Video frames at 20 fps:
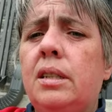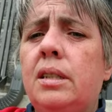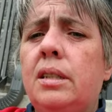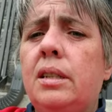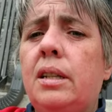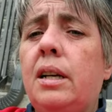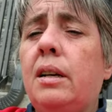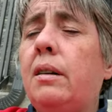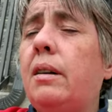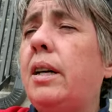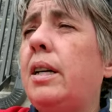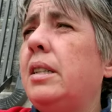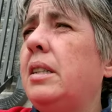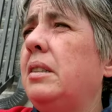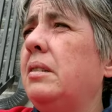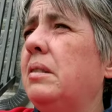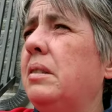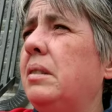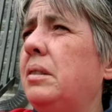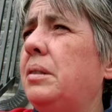Now, I
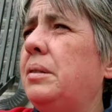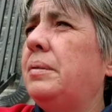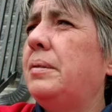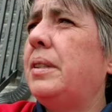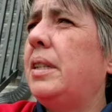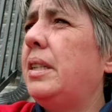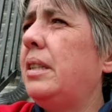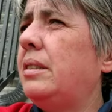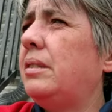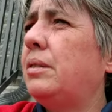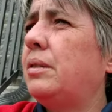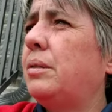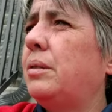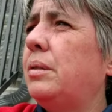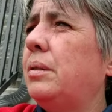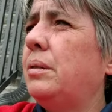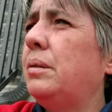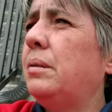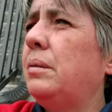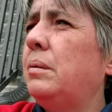don't know if that's
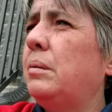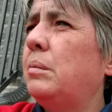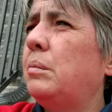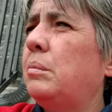true,